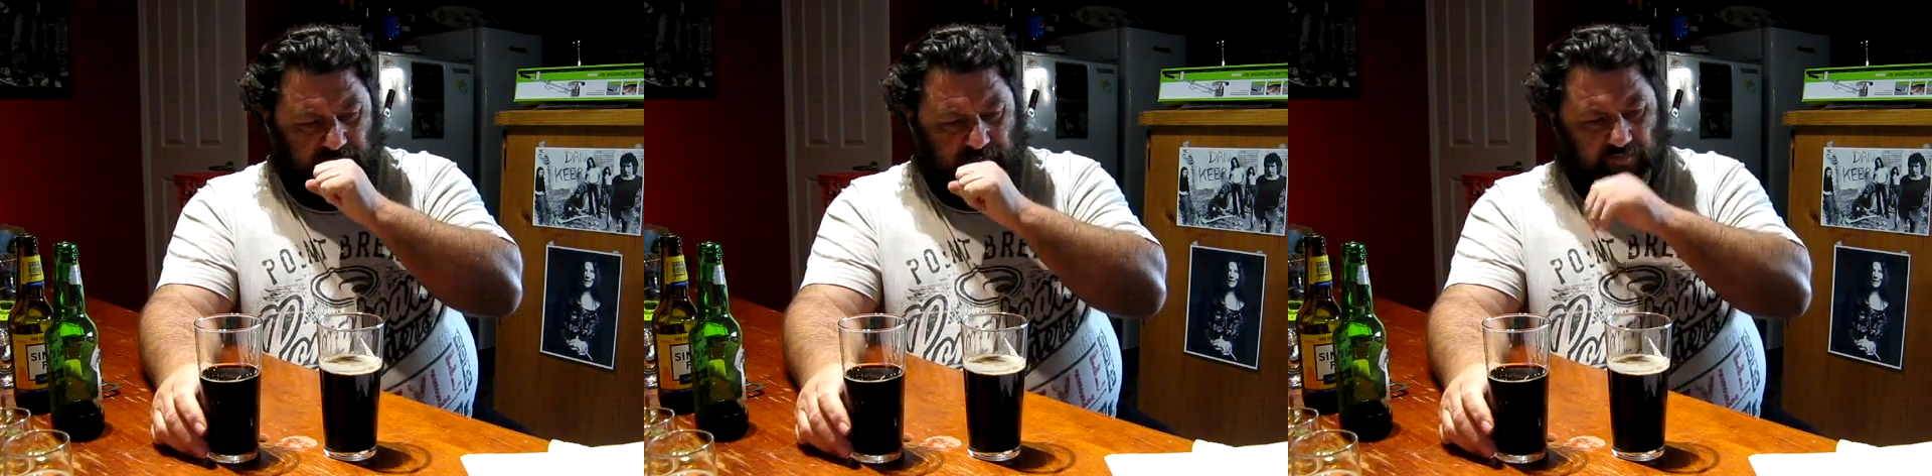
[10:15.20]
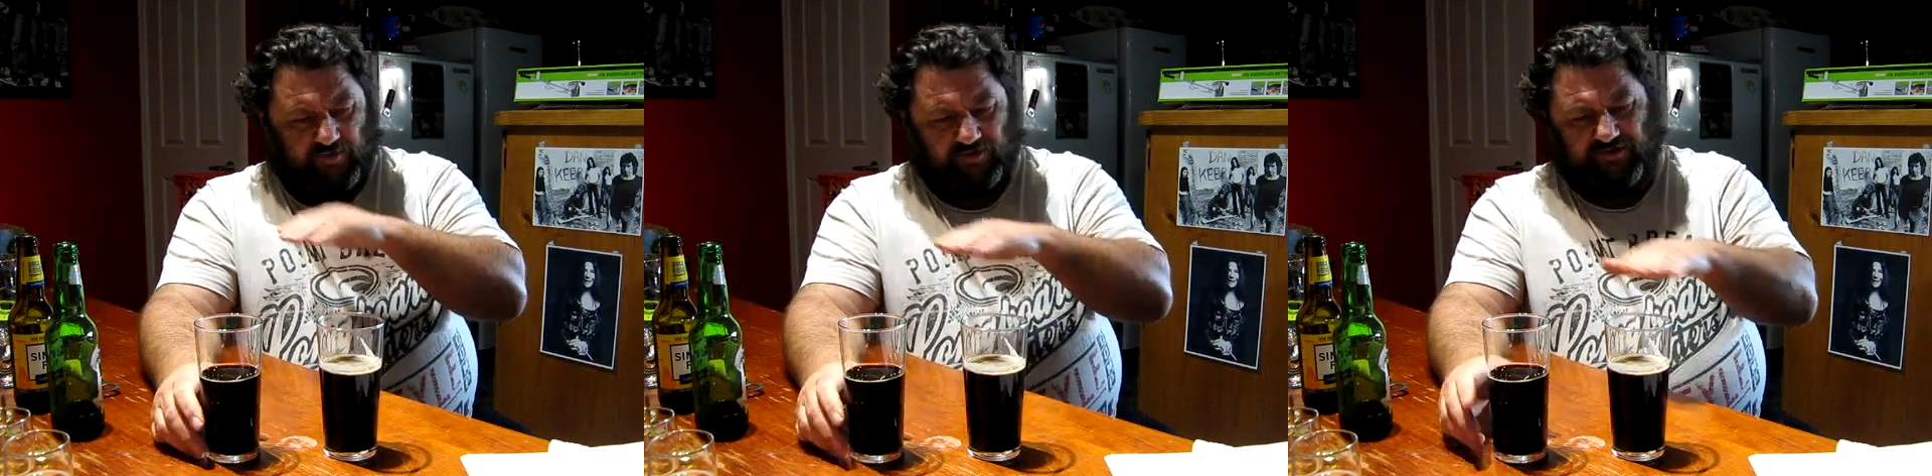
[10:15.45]

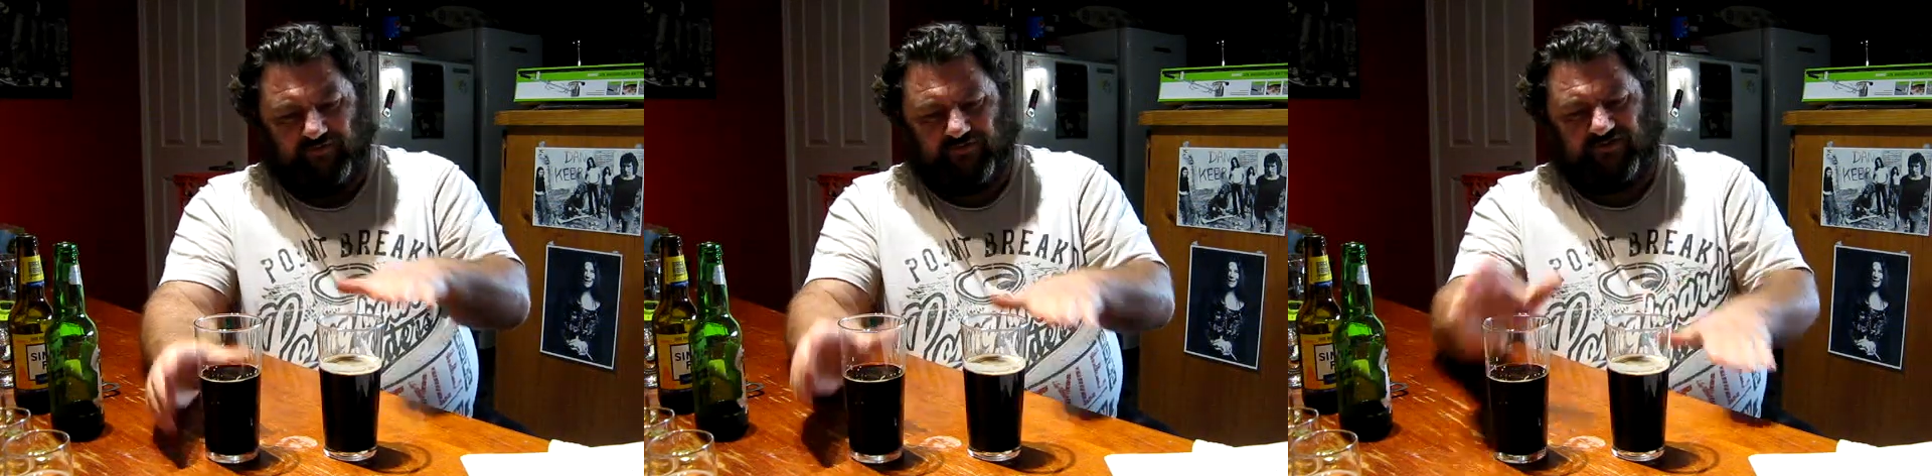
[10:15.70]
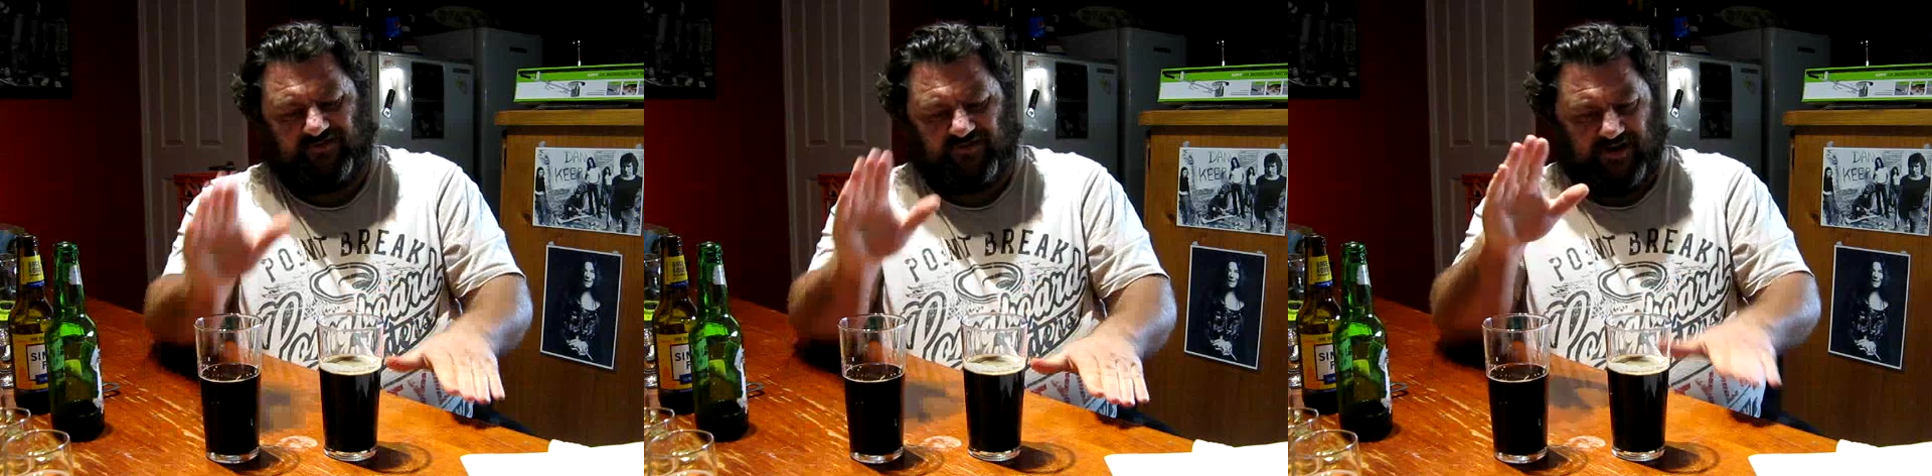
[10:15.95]
What
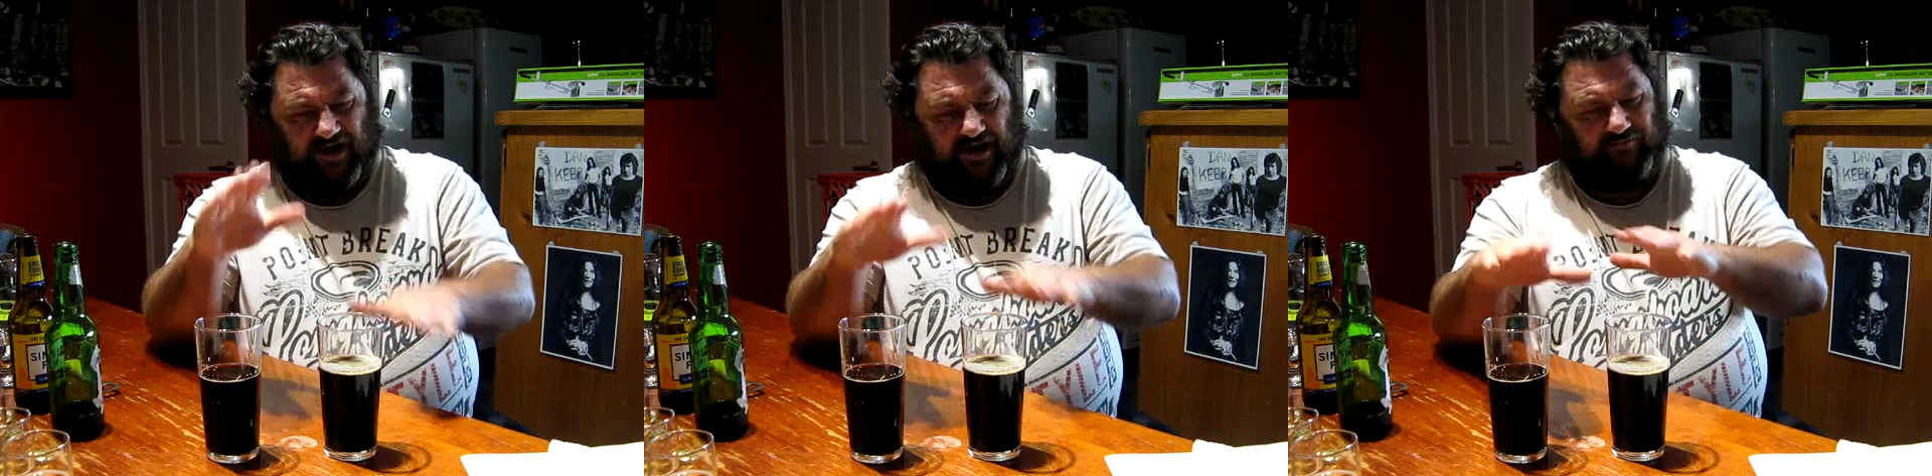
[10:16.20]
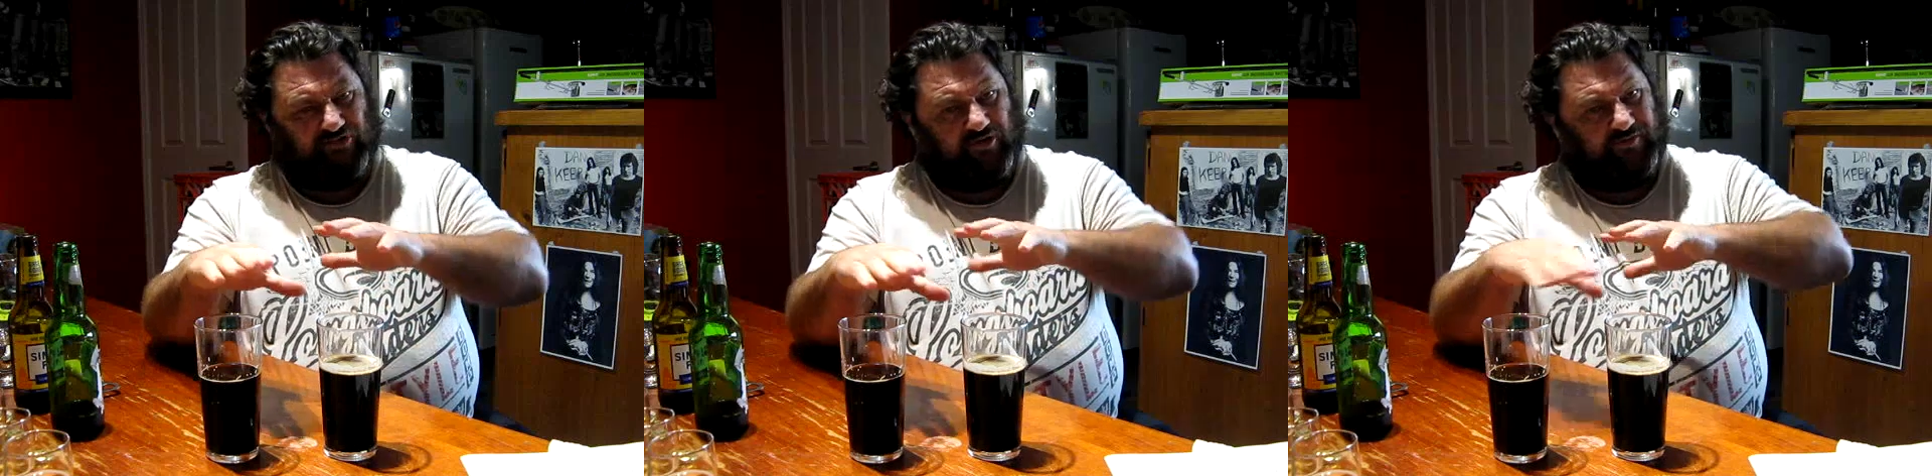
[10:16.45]
difference the
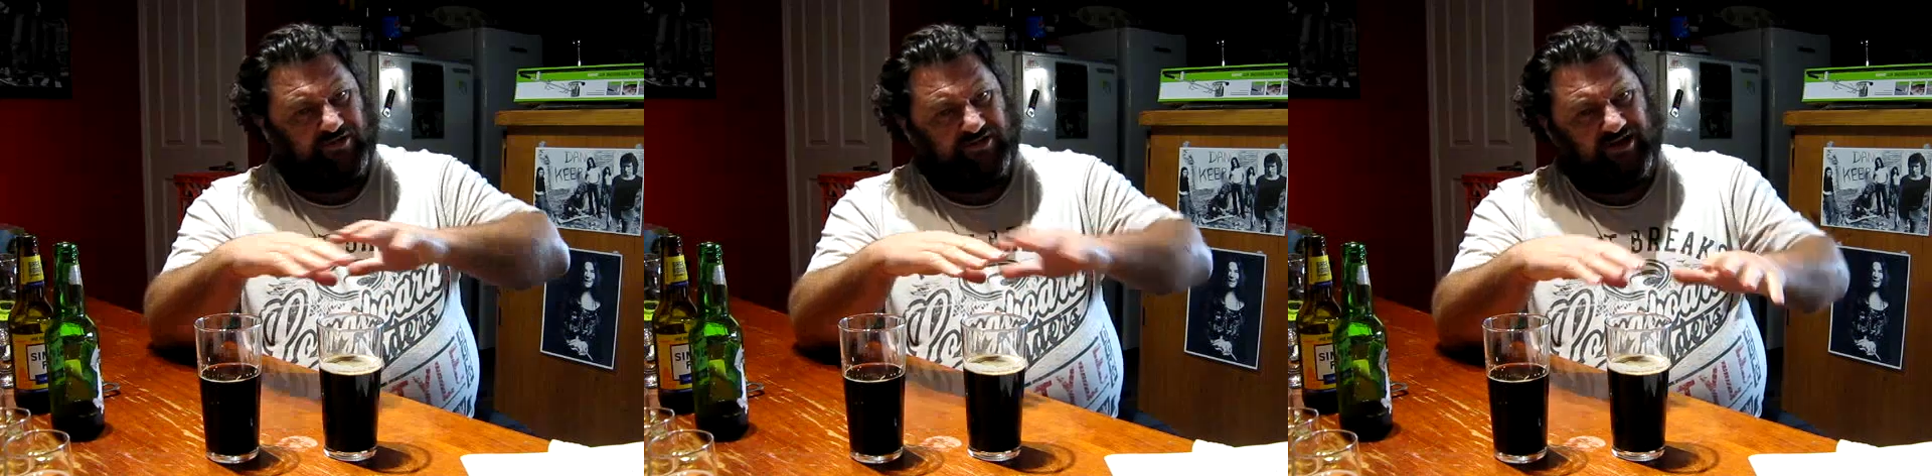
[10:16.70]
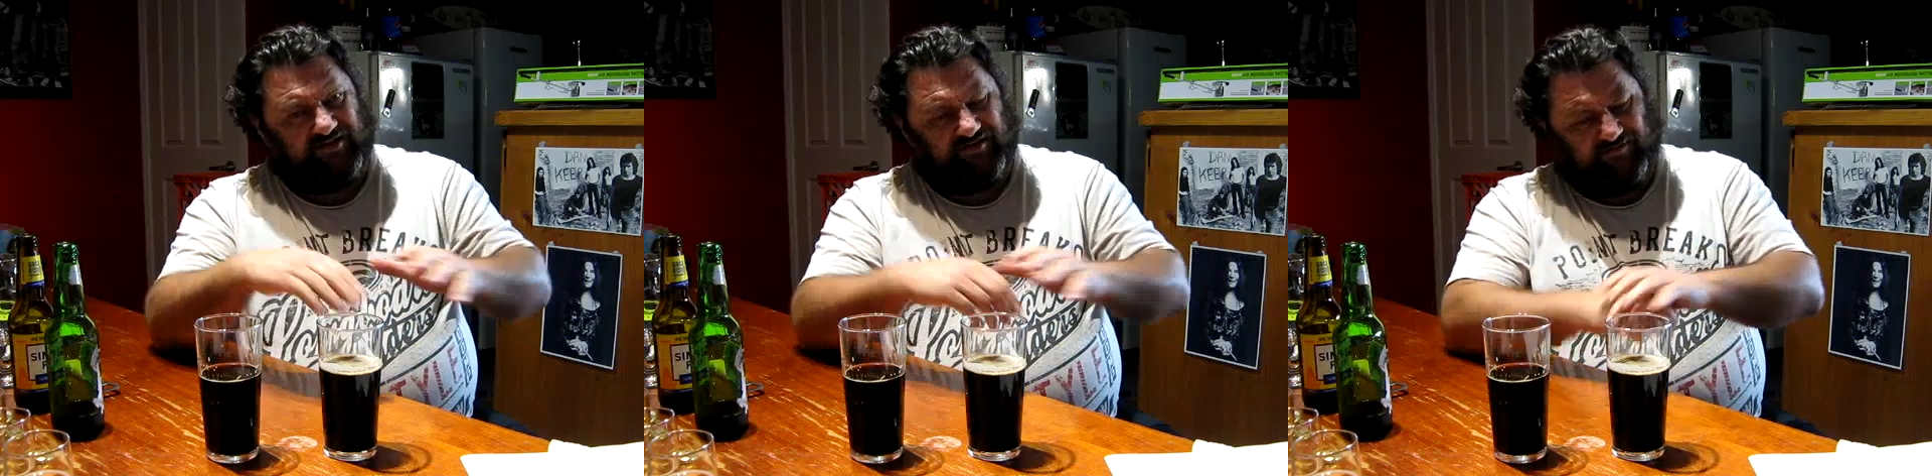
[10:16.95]
carb drop and the Dex